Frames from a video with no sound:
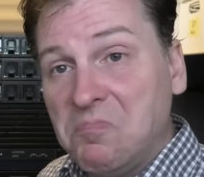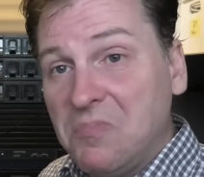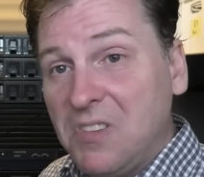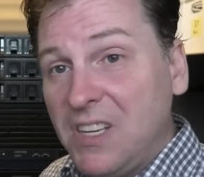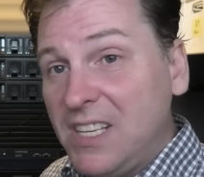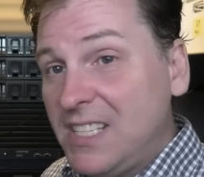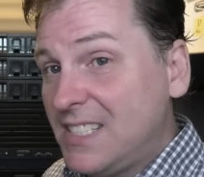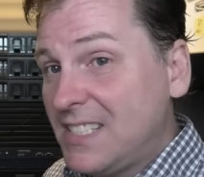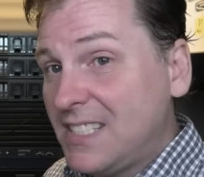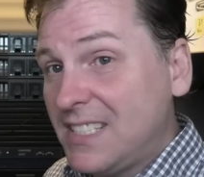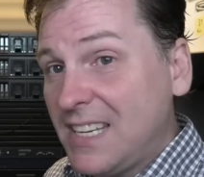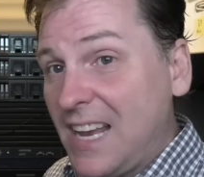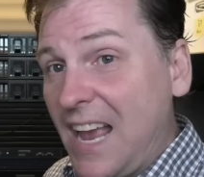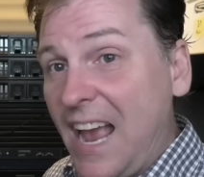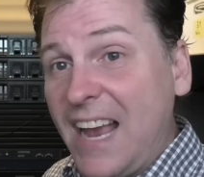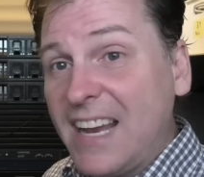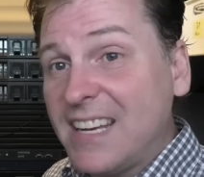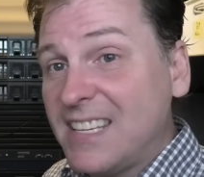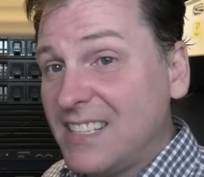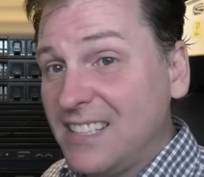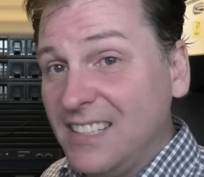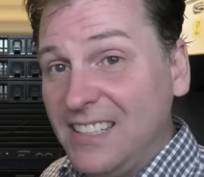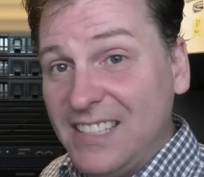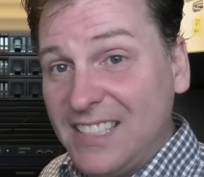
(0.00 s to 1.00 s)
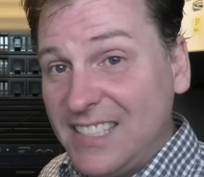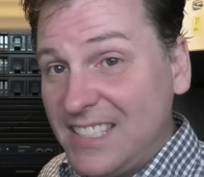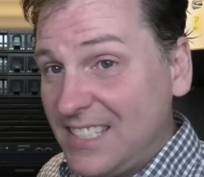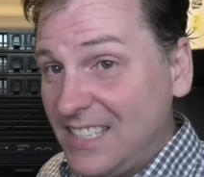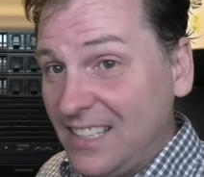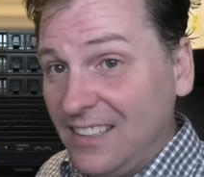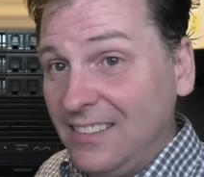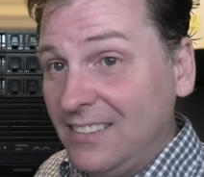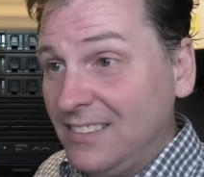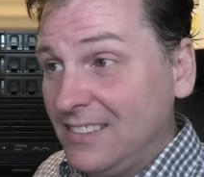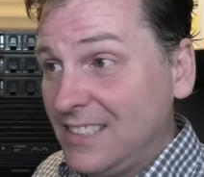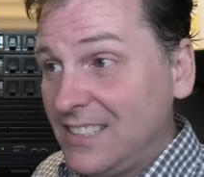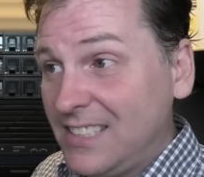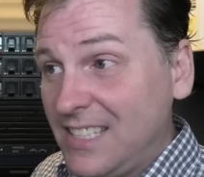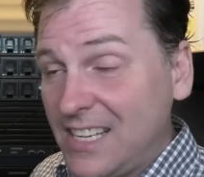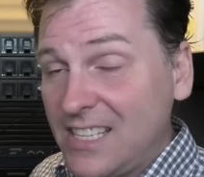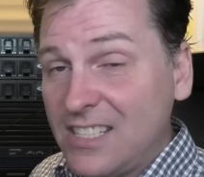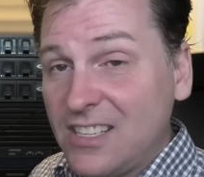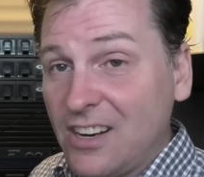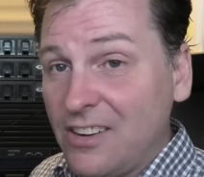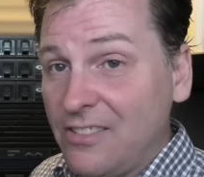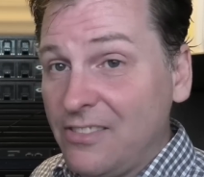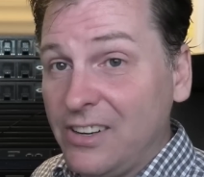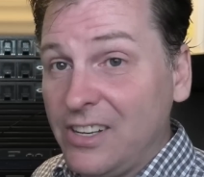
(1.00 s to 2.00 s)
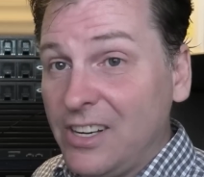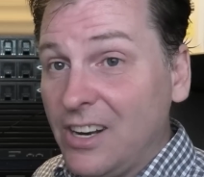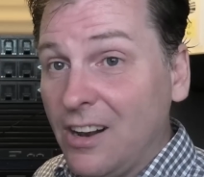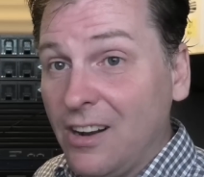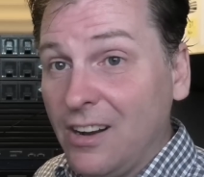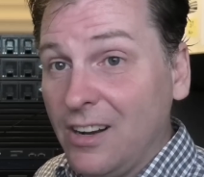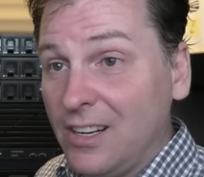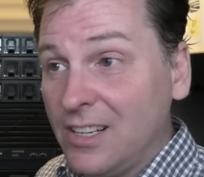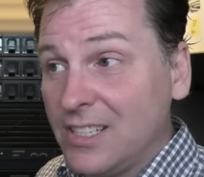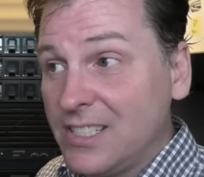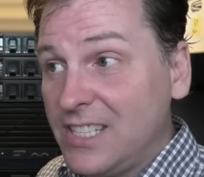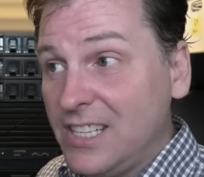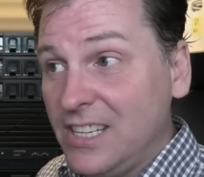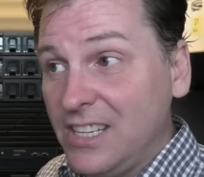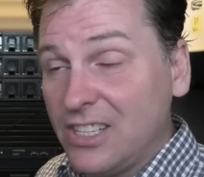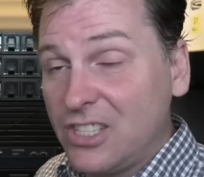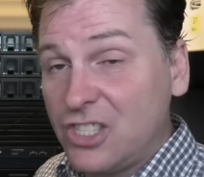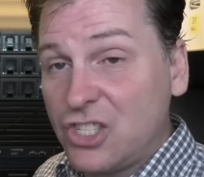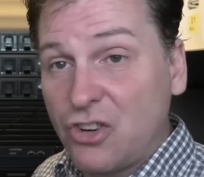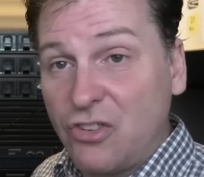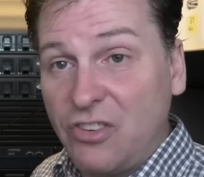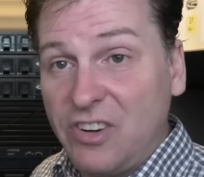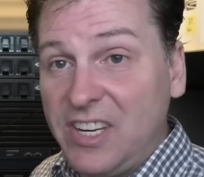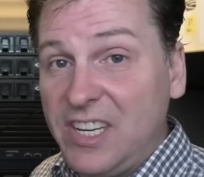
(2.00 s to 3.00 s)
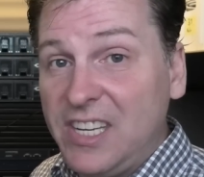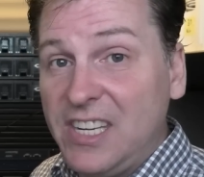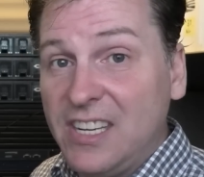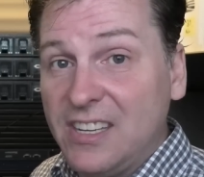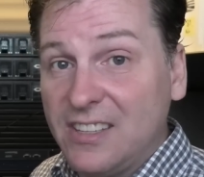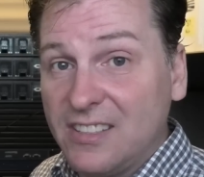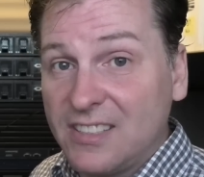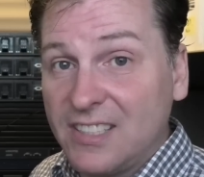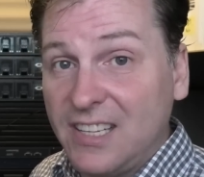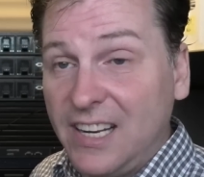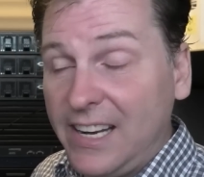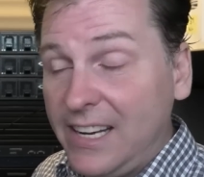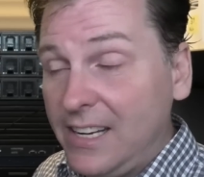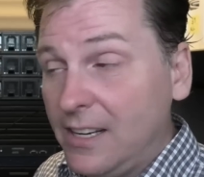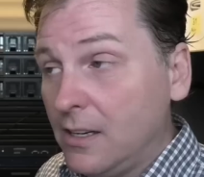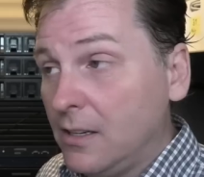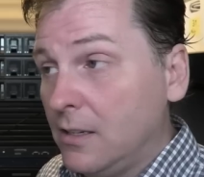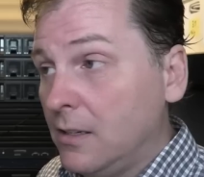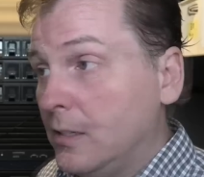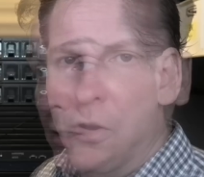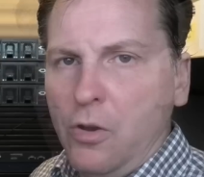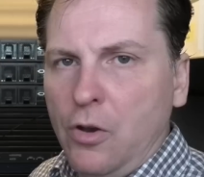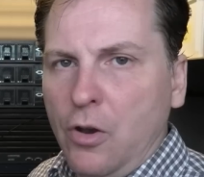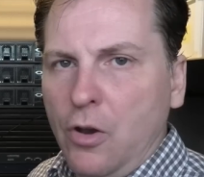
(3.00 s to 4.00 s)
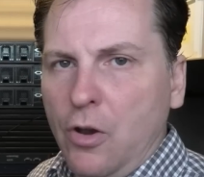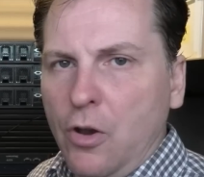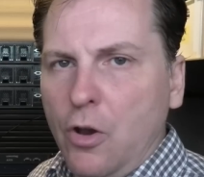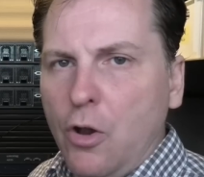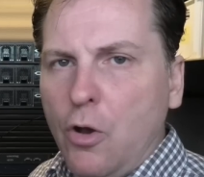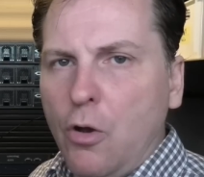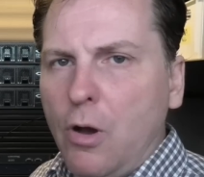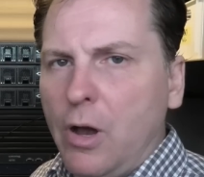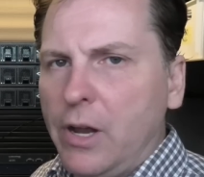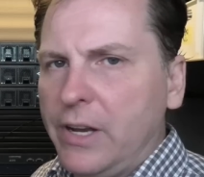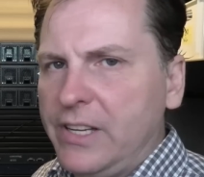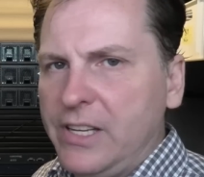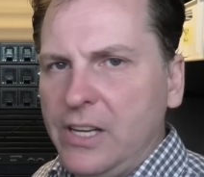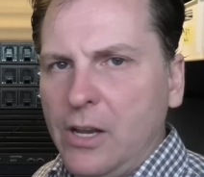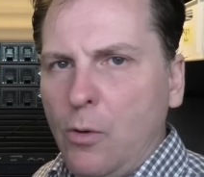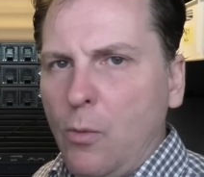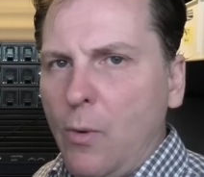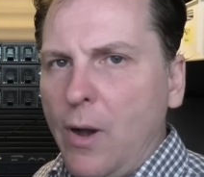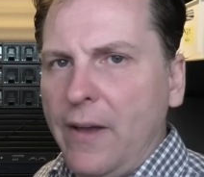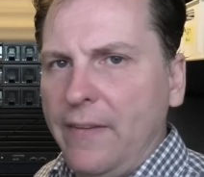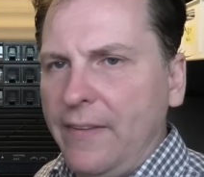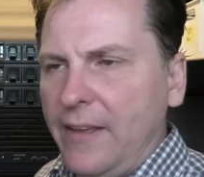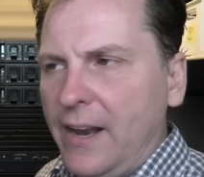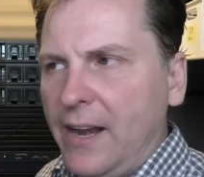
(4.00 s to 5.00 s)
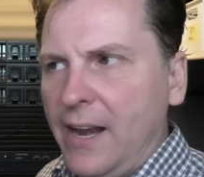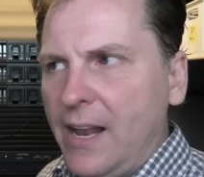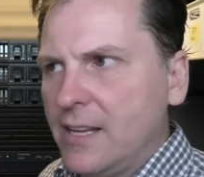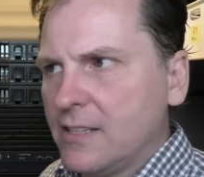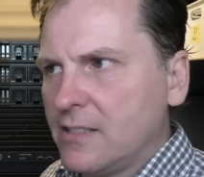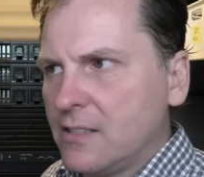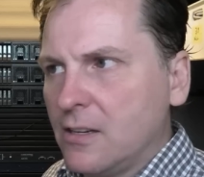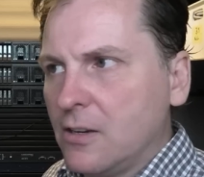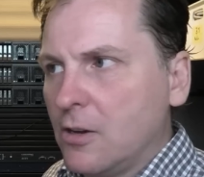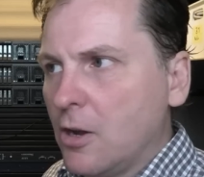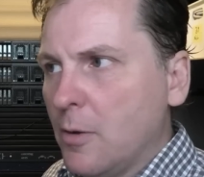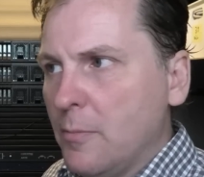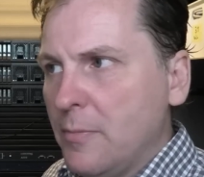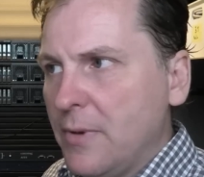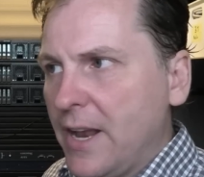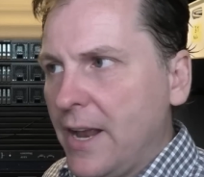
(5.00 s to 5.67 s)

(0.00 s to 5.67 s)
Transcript: It's actually still $600 here 3 years later. No idea why that hasn't come